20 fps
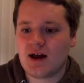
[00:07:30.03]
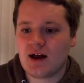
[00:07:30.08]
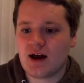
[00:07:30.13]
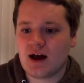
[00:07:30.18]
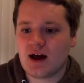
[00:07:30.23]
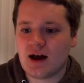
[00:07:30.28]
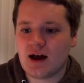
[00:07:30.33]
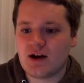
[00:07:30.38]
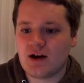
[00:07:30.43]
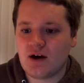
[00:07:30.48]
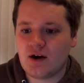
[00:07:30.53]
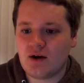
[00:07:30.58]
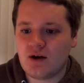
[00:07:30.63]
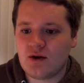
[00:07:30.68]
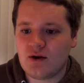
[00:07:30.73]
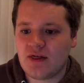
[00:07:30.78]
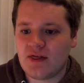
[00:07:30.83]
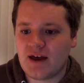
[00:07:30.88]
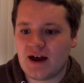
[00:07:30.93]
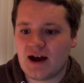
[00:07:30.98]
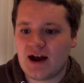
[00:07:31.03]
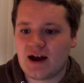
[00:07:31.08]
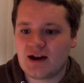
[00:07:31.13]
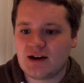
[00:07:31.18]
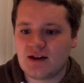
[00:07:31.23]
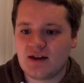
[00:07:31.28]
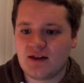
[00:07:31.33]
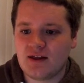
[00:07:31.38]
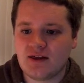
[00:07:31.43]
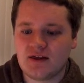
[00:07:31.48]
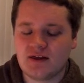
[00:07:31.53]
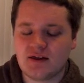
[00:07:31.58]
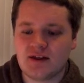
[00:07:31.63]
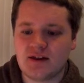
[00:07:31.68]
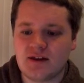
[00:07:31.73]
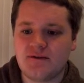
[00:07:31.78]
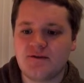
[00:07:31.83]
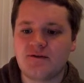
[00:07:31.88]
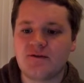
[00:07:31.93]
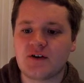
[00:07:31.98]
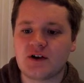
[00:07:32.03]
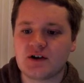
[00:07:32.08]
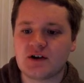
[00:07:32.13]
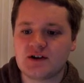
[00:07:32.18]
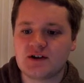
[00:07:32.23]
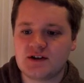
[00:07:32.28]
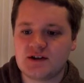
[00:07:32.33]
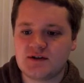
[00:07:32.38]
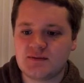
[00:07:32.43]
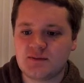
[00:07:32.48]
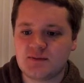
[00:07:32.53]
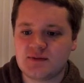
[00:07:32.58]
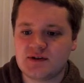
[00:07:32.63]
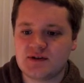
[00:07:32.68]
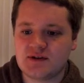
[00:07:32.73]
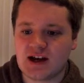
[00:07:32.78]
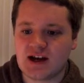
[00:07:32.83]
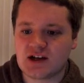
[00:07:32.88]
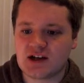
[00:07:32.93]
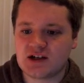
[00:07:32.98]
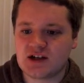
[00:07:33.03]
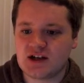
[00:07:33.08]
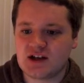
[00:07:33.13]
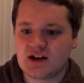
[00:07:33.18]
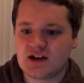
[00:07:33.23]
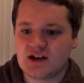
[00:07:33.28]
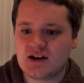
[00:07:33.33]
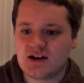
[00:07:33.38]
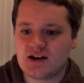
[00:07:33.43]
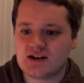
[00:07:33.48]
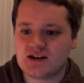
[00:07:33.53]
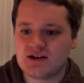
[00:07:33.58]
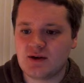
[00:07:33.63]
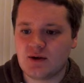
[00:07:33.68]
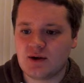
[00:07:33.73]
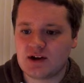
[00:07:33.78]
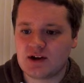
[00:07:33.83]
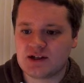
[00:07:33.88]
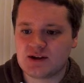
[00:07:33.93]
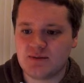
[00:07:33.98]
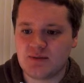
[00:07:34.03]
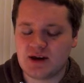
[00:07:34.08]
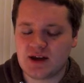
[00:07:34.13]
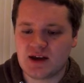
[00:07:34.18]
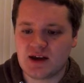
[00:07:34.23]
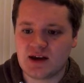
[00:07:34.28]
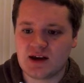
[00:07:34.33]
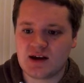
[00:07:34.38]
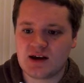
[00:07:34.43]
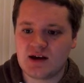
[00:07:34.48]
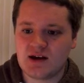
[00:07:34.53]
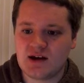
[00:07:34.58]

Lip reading: I know that the first section is going to be